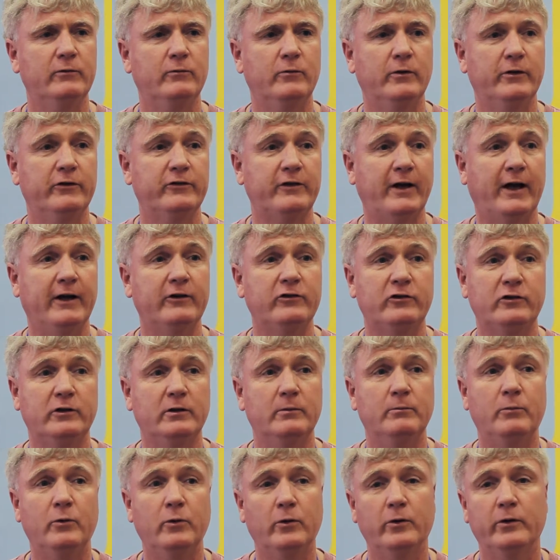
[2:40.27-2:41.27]
what's actually
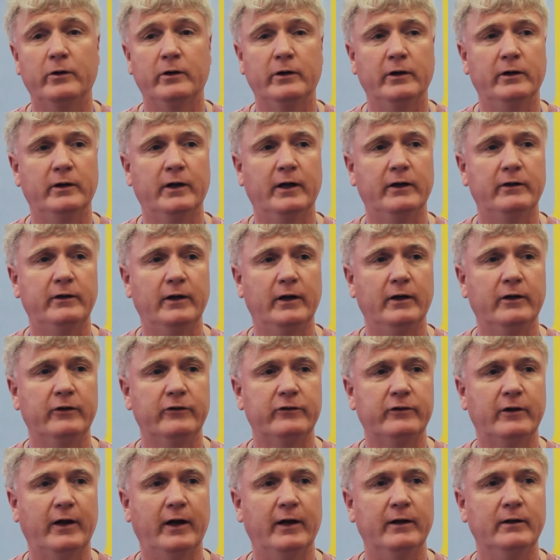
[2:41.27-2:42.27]
important in that data
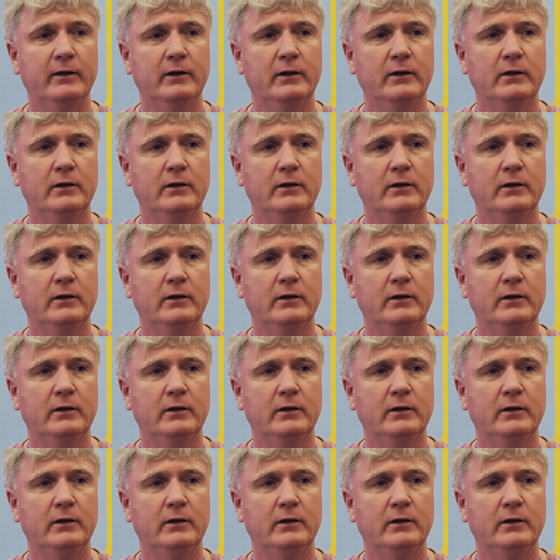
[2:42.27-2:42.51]
set.